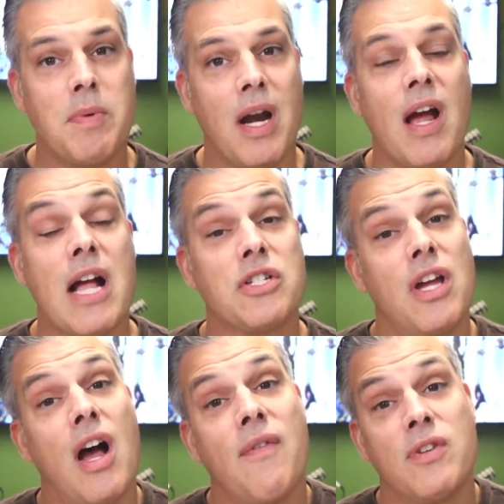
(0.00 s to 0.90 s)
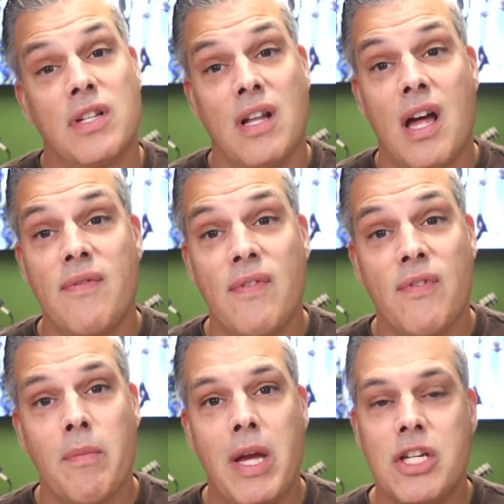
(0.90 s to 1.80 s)
but actually offers a lot of
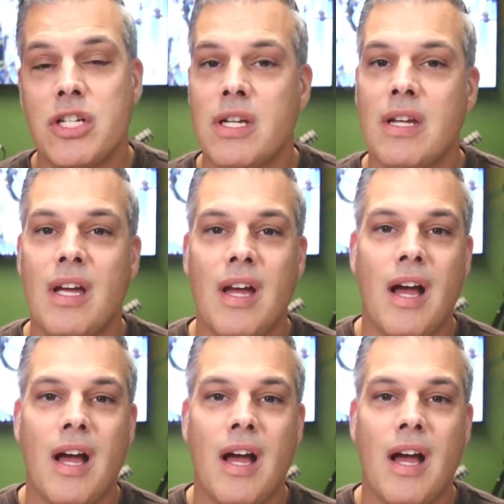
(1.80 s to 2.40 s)
information.